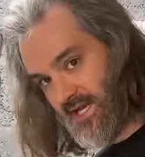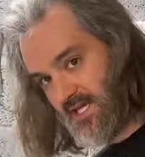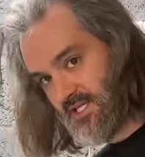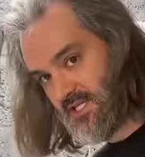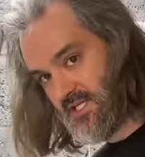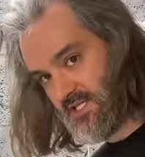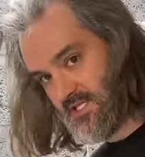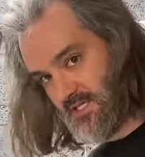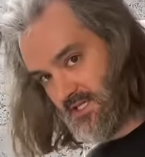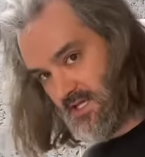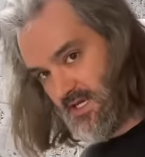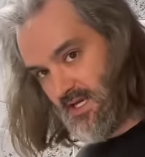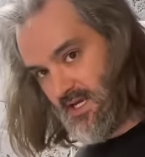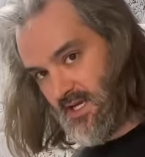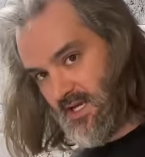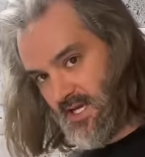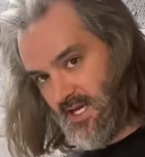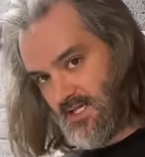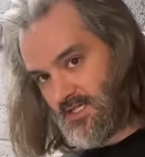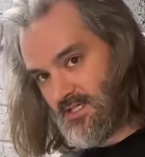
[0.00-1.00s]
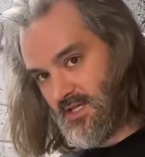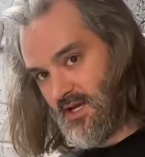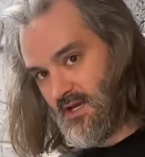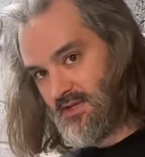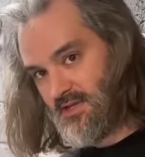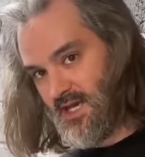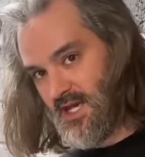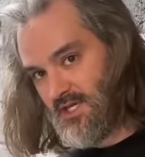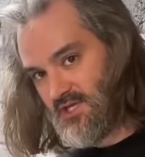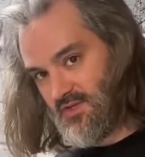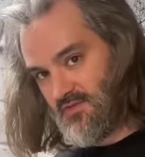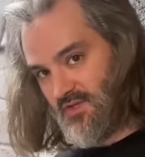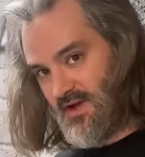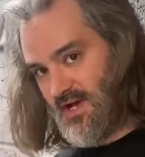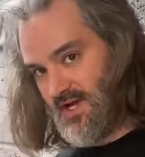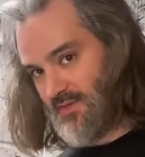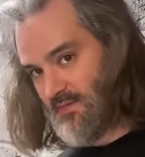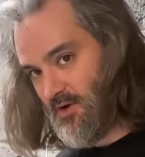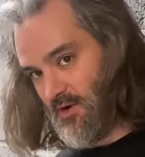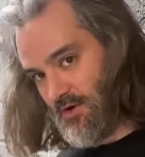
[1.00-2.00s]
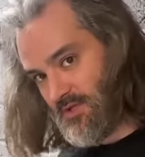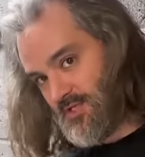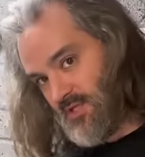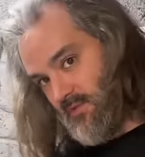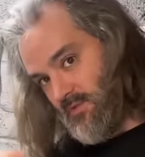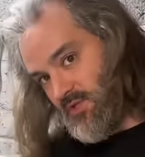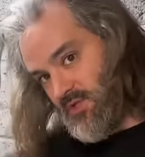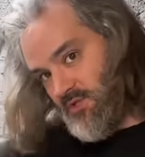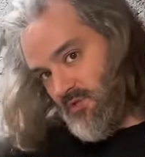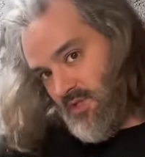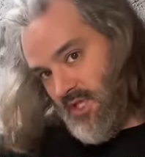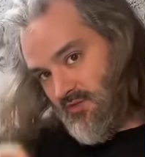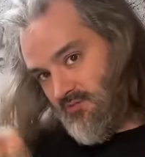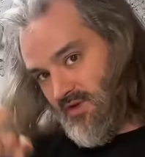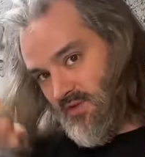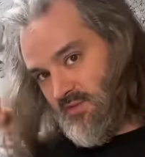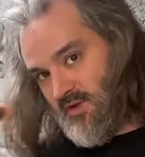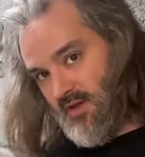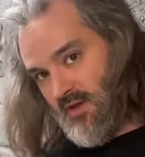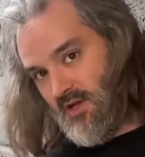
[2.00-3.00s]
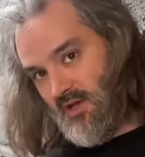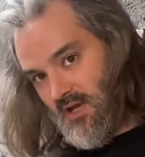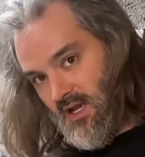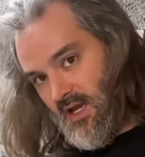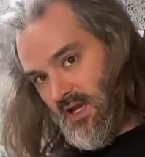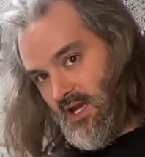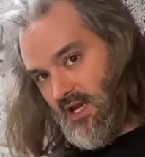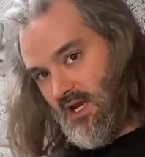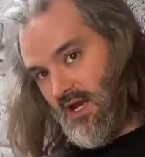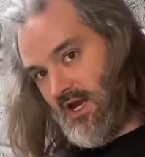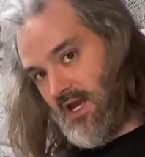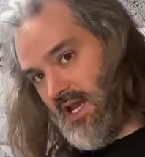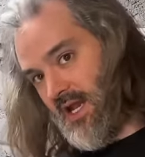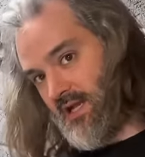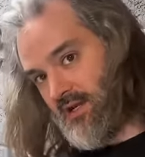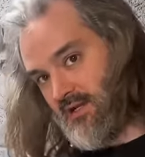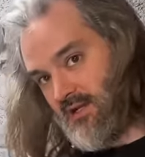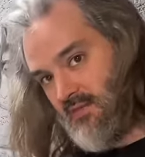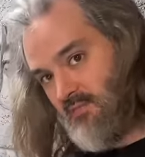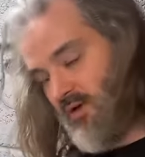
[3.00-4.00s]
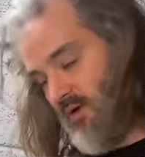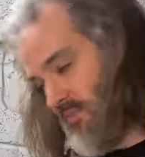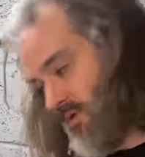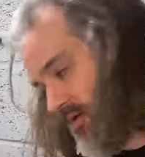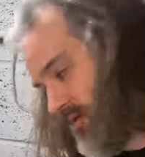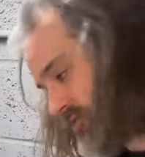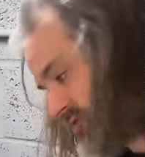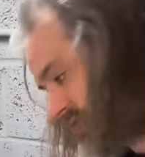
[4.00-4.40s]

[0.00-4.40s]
edges. It's a Nature Valley box, so I'm sure they rip it at an angle and pop it on the